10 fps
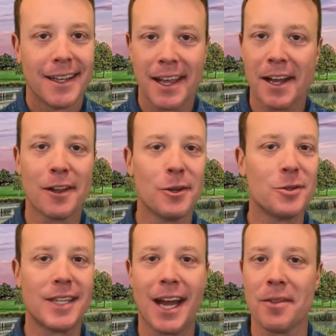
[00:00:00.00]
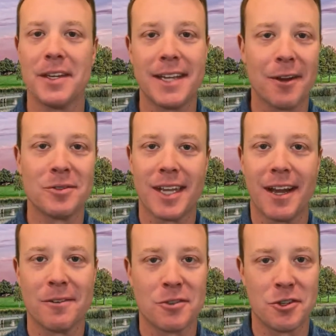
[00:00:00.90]
They close down the
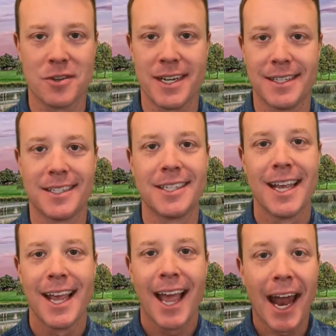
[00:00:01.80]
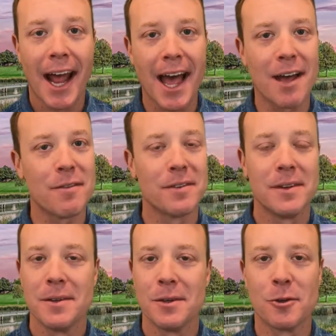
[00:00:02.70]
downtown streets and have
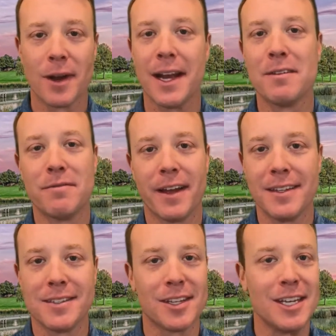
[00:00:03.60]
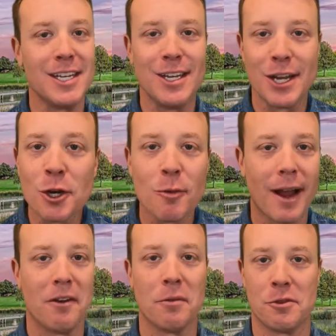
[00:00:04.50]
great events
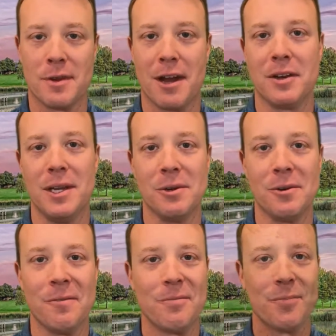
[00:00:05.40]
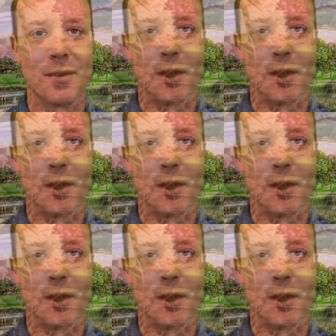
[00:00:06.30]
year-round throughout Eagle.